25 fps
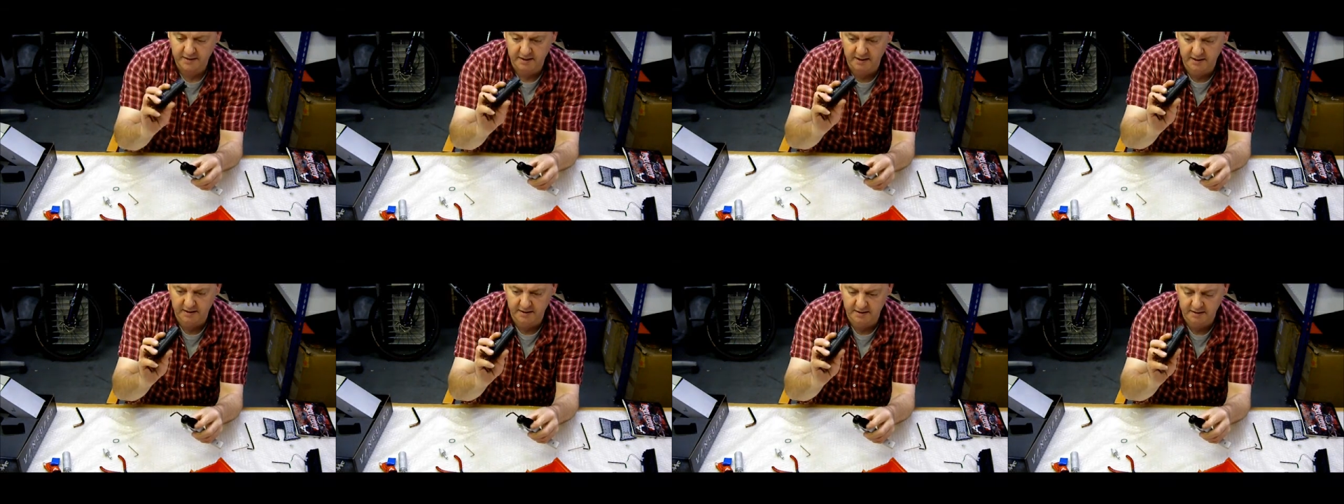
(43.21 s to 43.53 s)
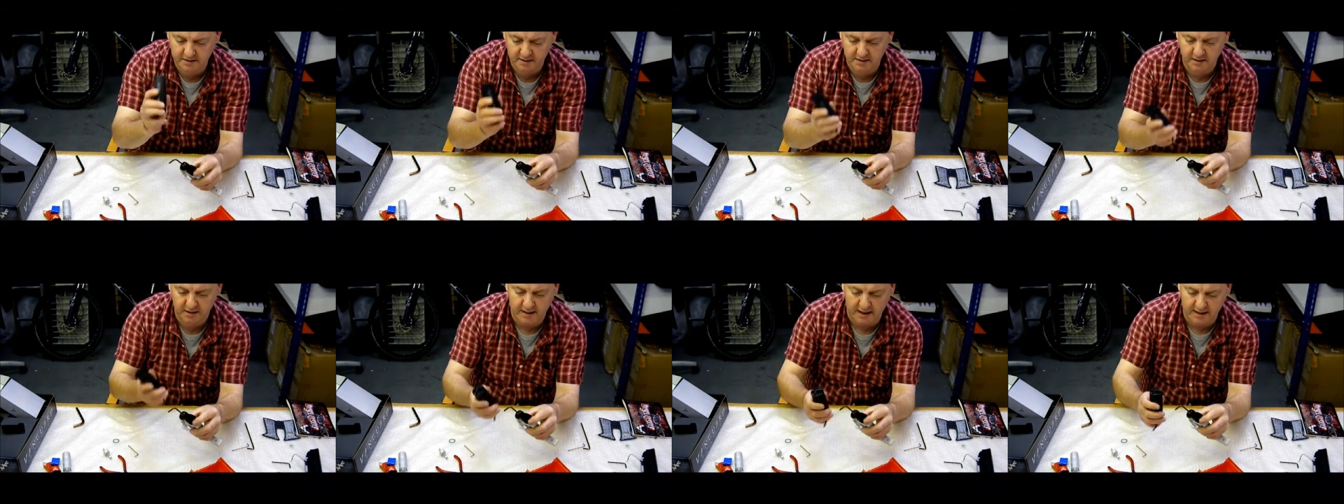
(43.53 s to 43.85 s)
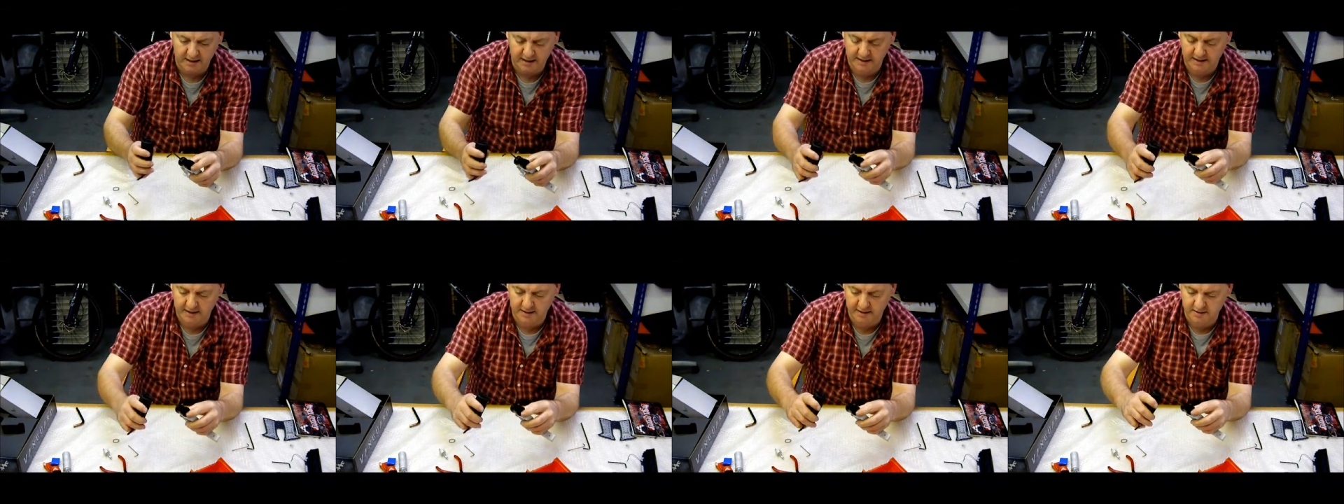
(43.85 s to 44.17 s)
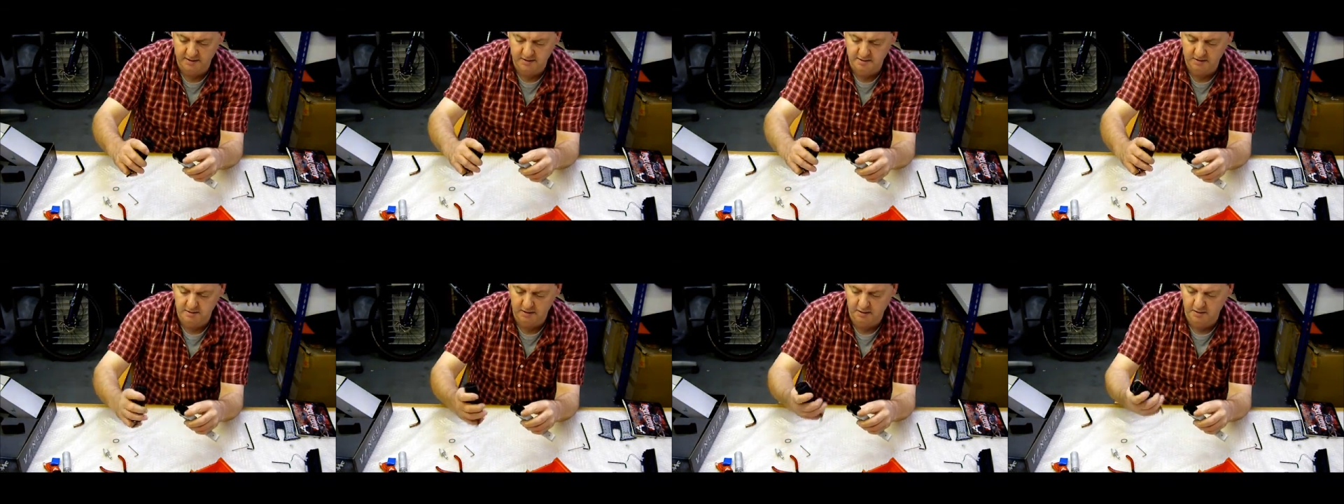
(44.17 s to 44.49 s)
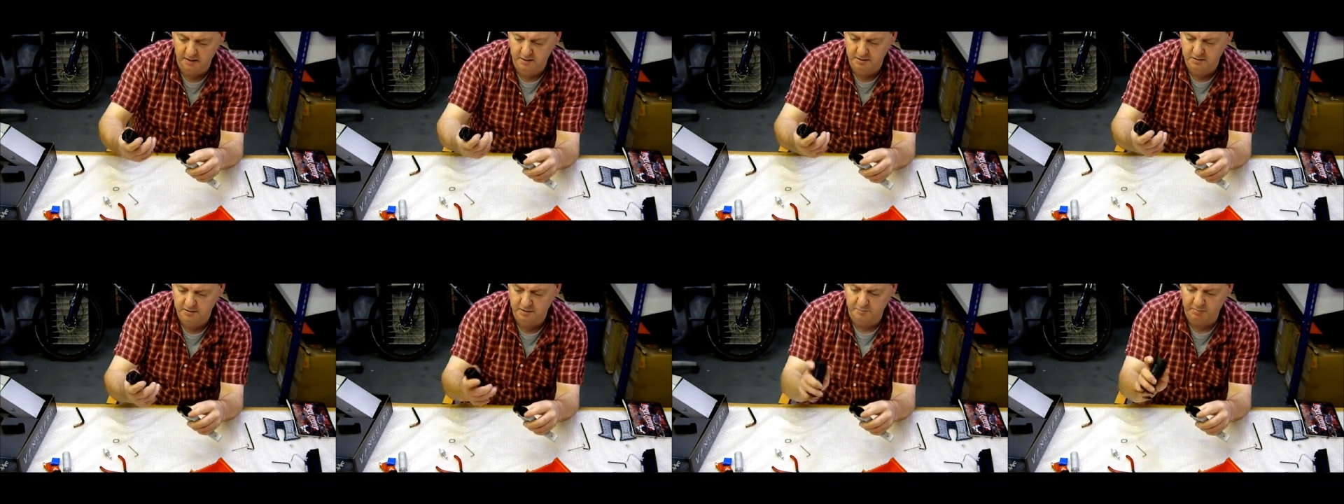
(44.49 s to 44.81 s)
These Allen keys
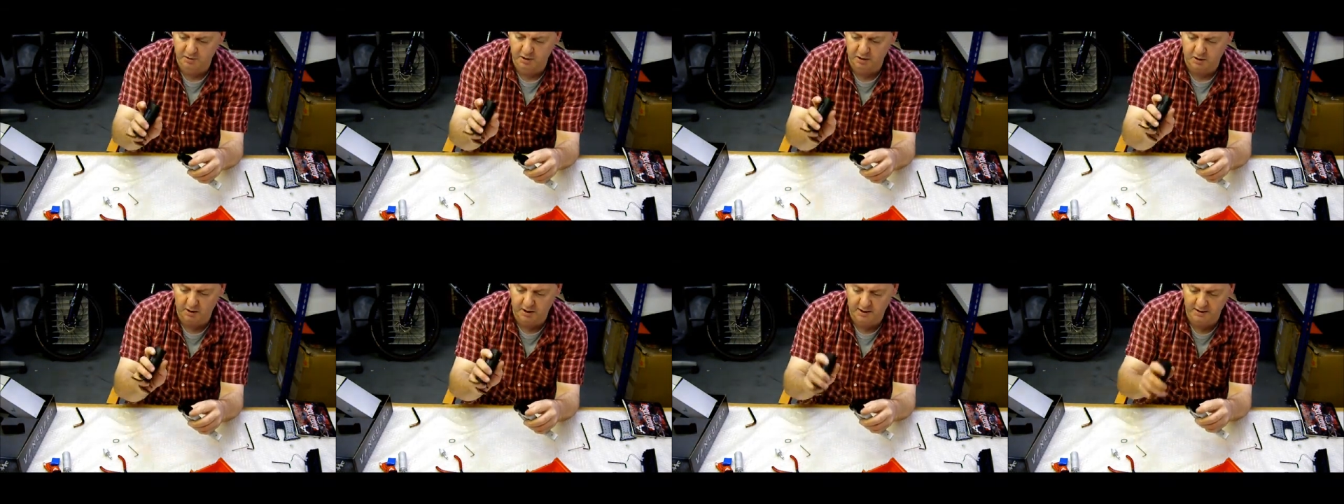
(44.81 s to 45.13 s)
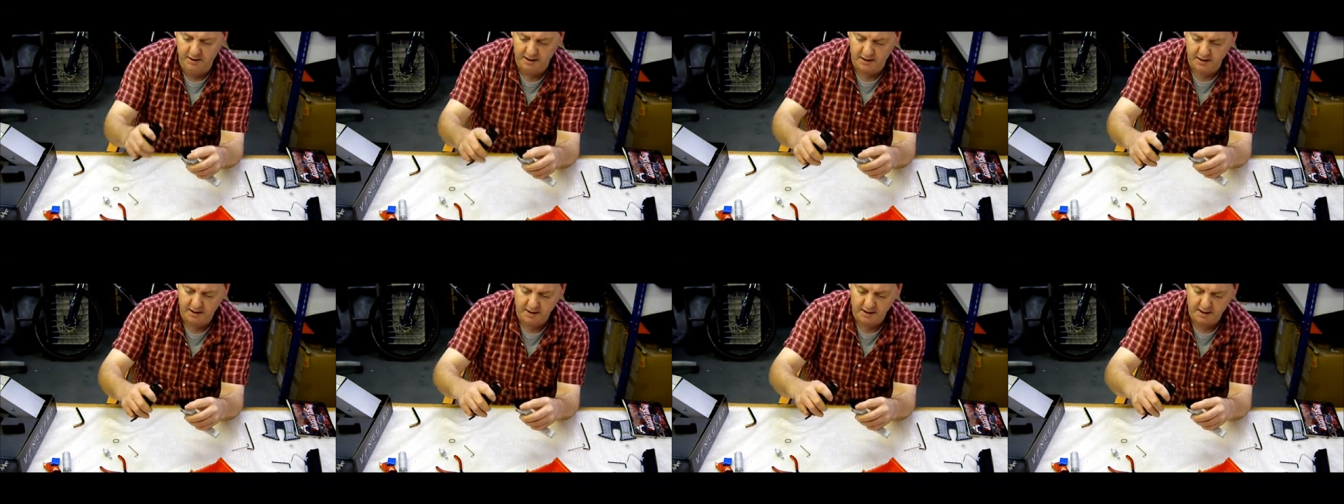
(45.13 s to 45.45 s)
supplied.